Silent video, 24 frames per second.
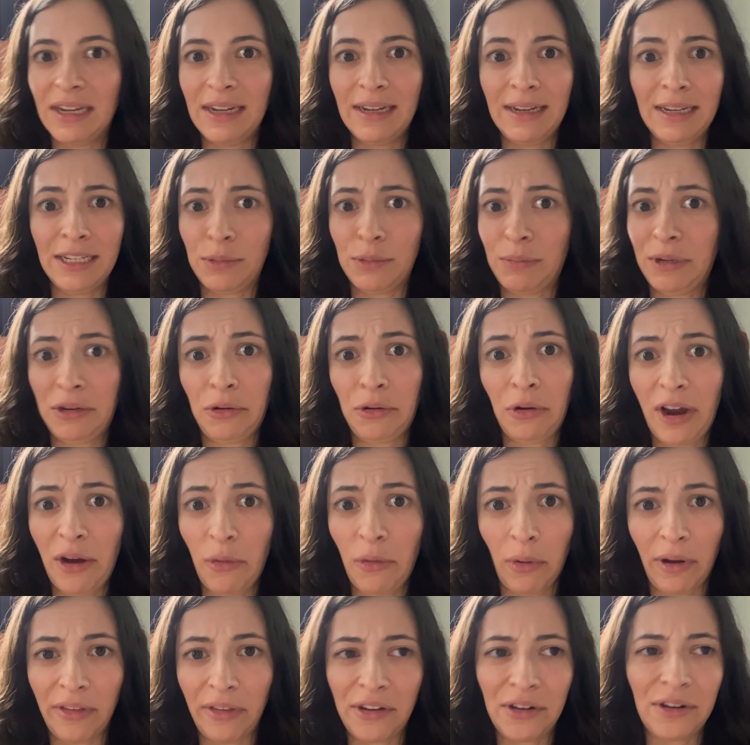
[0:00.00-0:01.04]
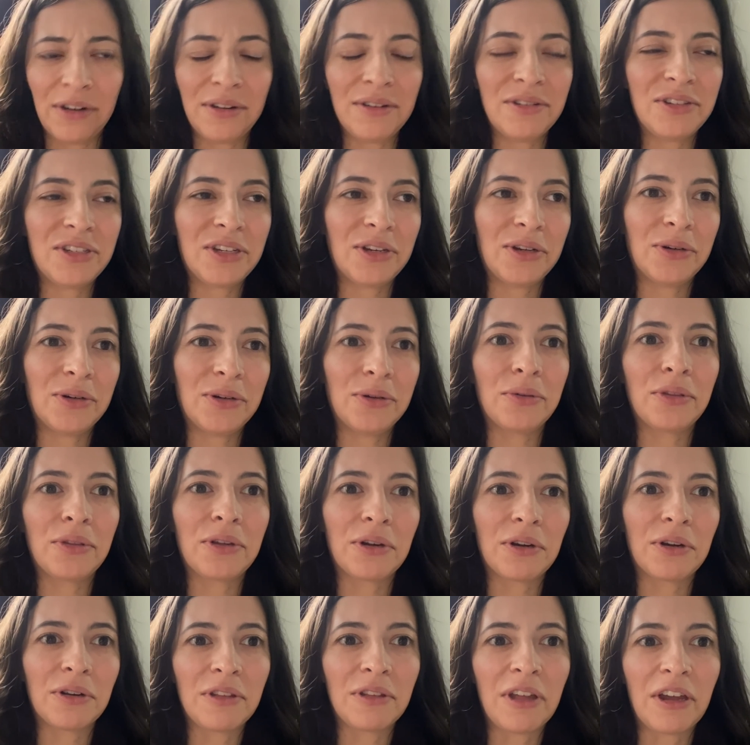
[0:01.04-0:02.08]
It's been great weather, so there
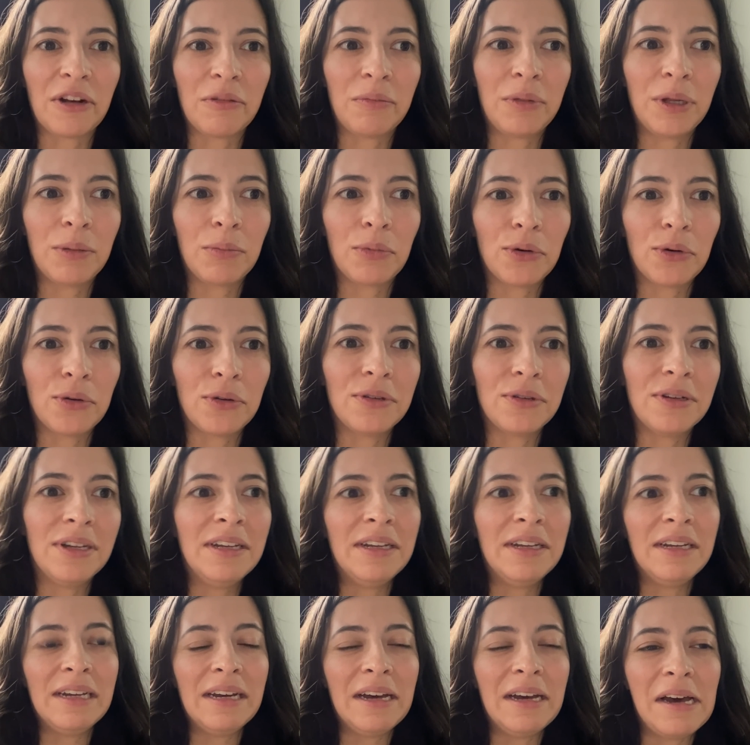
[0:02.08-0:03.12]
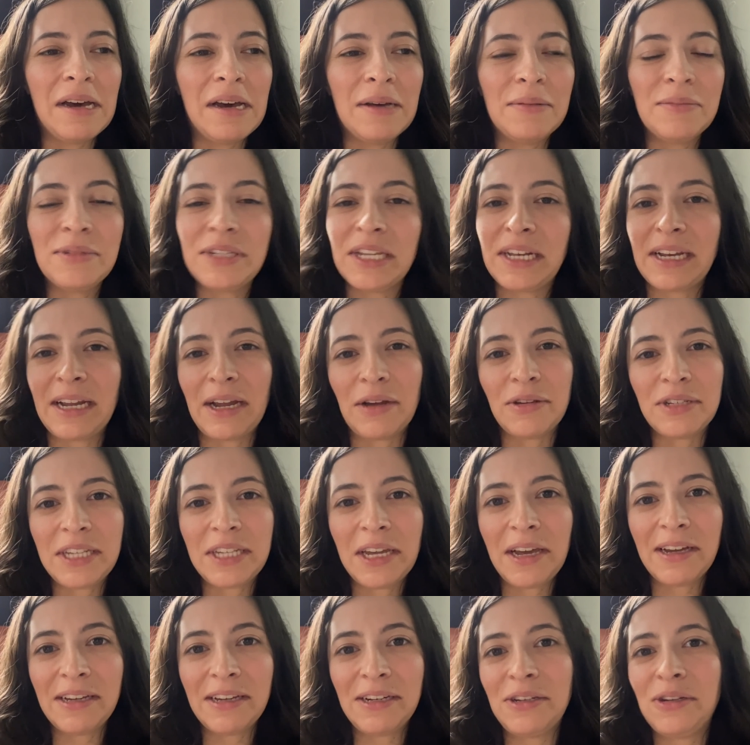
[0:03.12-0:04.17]
are a lot of people sitting
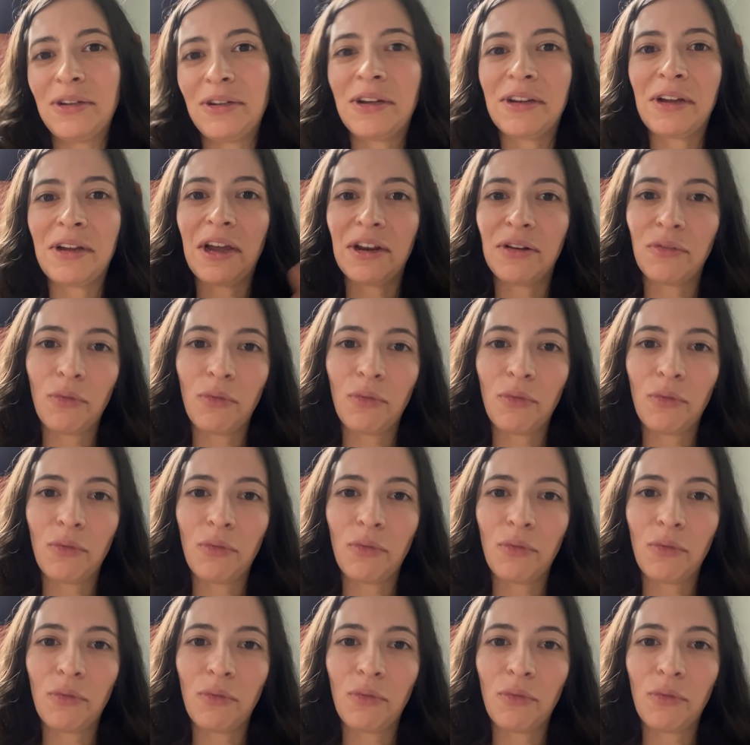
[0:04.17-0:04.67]
outside, and you can kind